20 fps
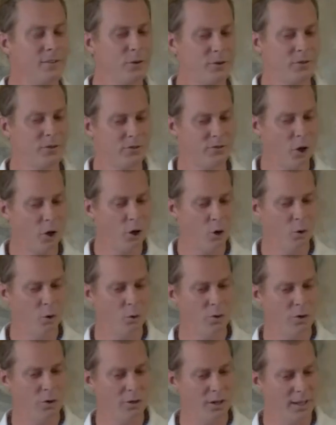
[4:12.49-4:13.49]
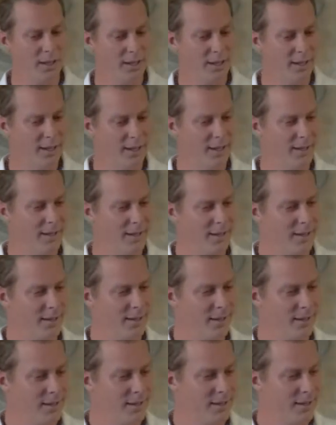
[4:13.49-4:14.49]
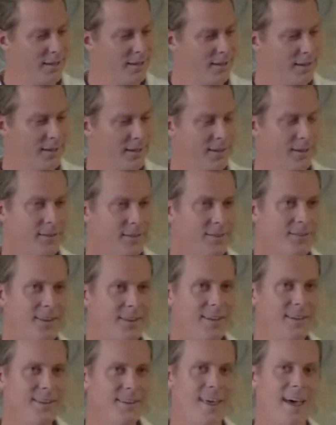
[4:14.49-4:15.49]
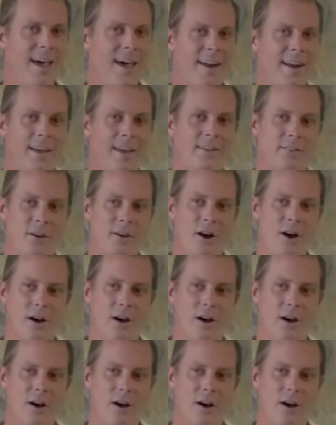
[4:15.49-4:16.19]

So it's totally seeing that as